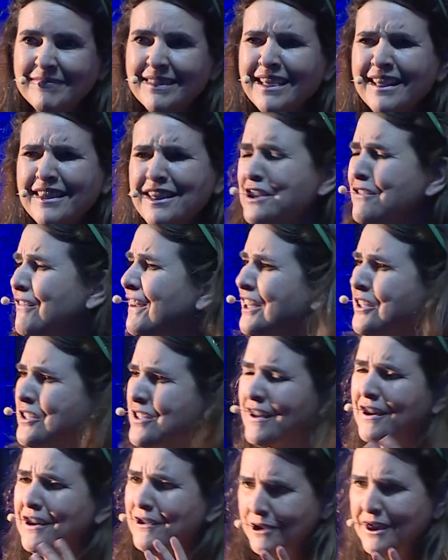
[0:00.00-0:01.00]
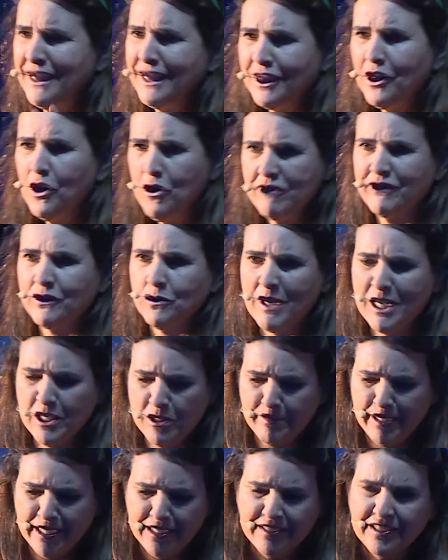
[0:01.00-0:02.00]
These figures are really
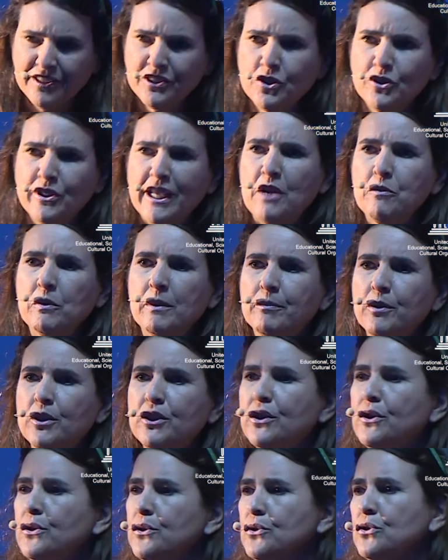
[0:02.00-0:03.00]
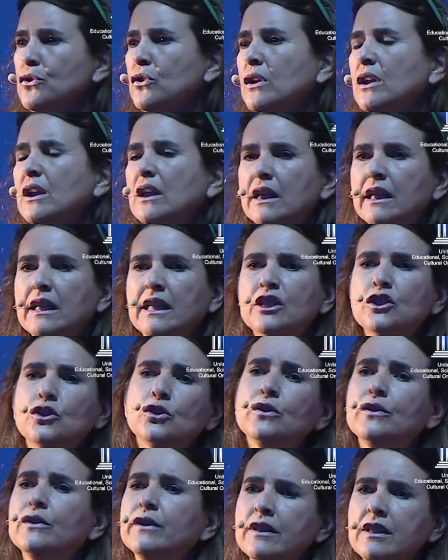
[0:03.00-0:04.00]
overwhelming. Today we produce,
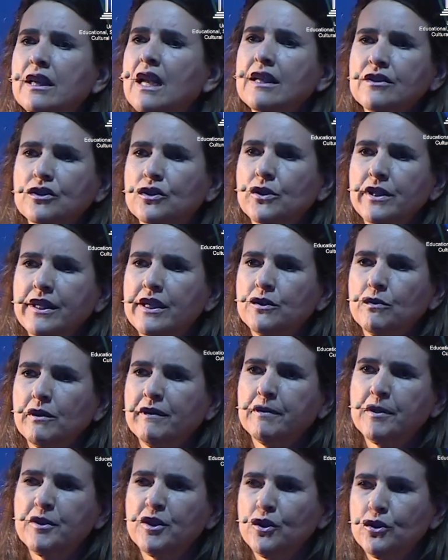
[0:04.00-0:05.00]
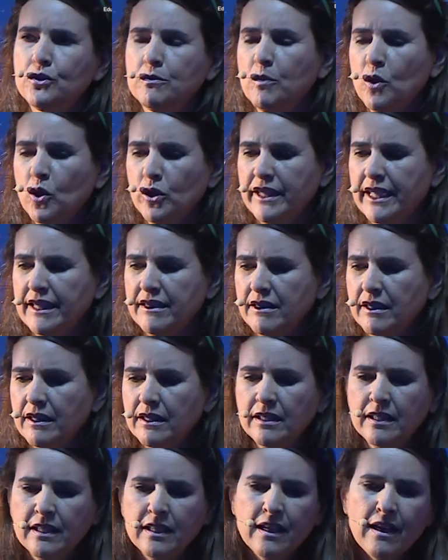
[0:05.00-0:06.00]
the last 2 years we've produced more data
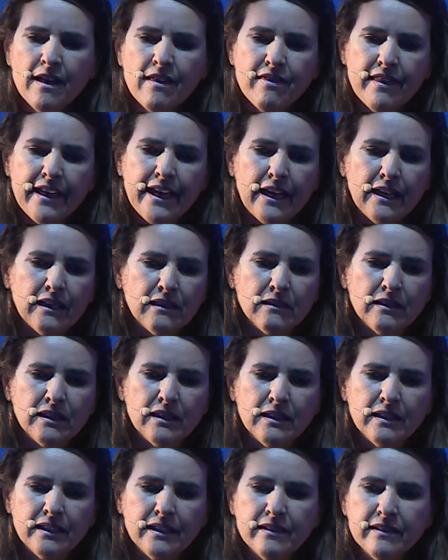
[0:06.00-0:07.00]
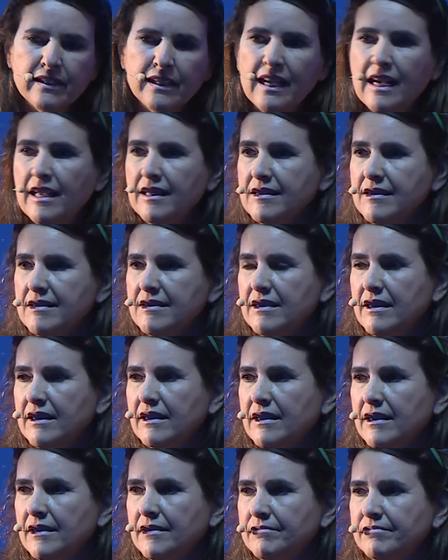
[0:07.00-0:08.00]
than in the last,
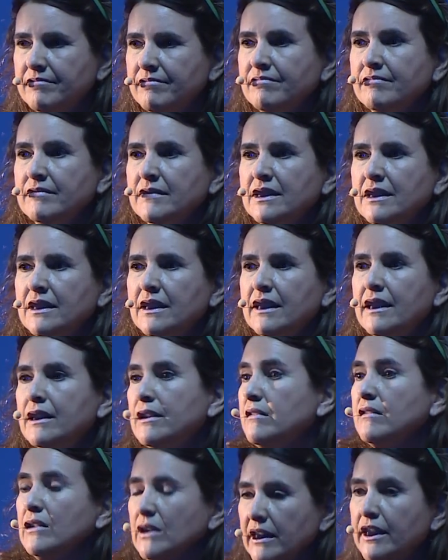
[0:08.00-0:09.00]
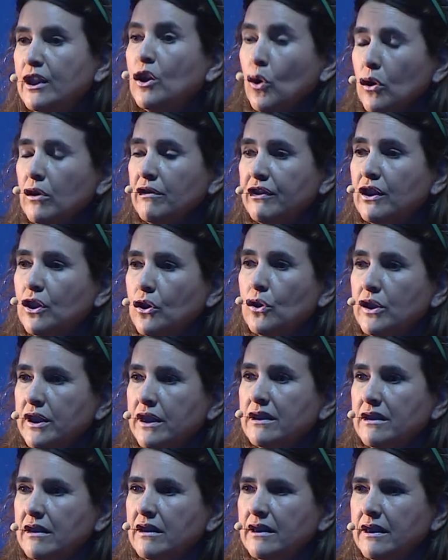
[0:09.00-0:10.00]
in all of
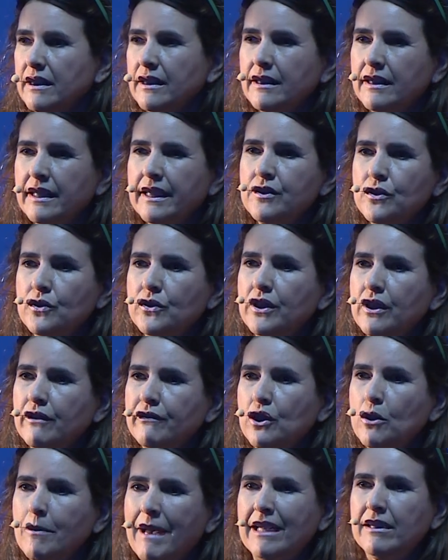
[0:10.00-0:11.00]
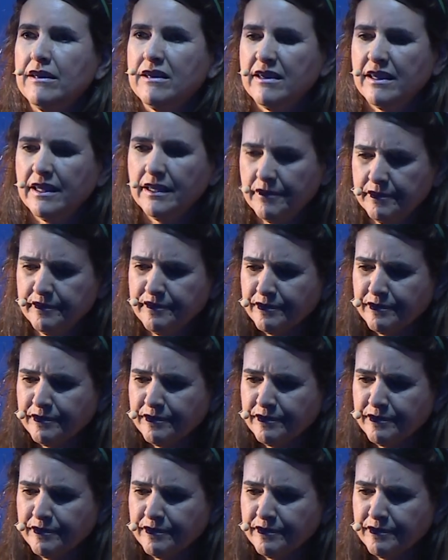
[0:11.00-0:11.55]
recorded history of humanity.